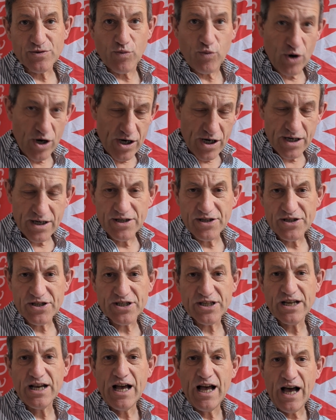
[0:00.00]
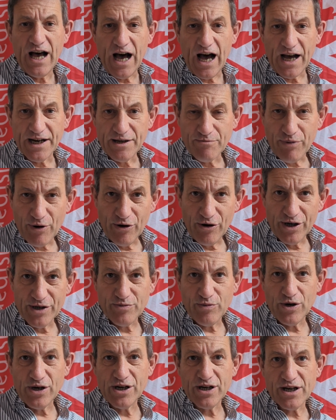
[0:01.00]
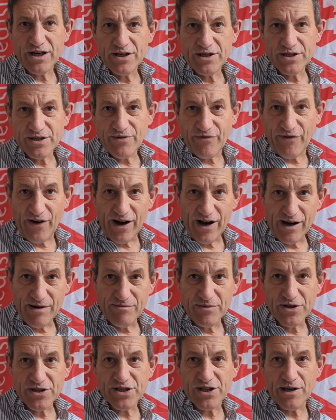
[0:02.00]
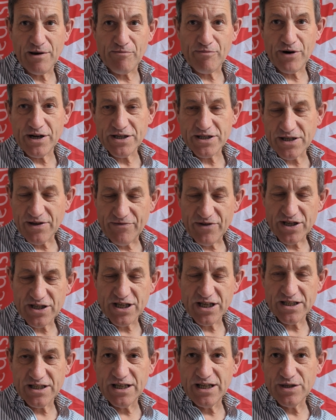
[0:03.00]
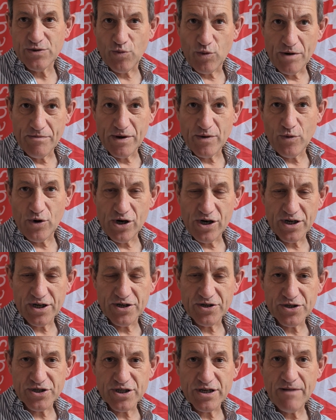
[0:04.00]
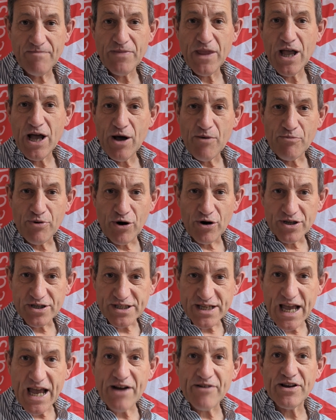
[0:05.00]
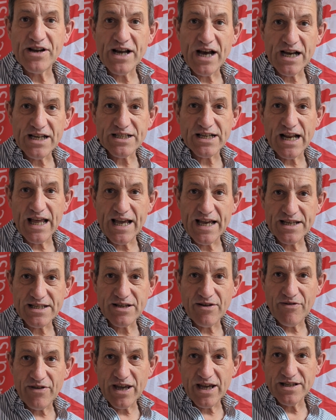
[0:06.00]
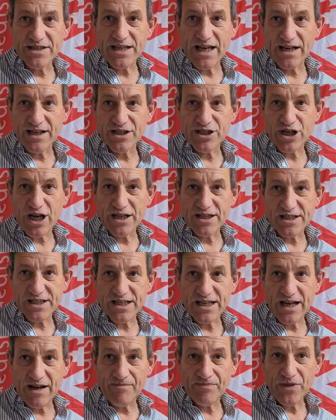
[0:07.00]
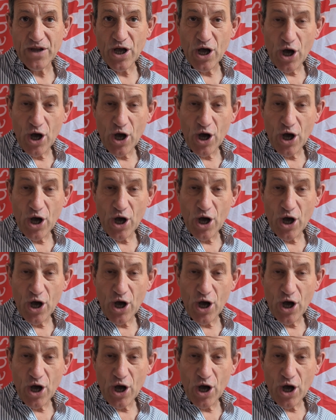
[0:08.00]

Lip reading: Workers, unemployed workers, farmers, the oppressed of the cities, women workers, proletarianized layers of the intelligentsia,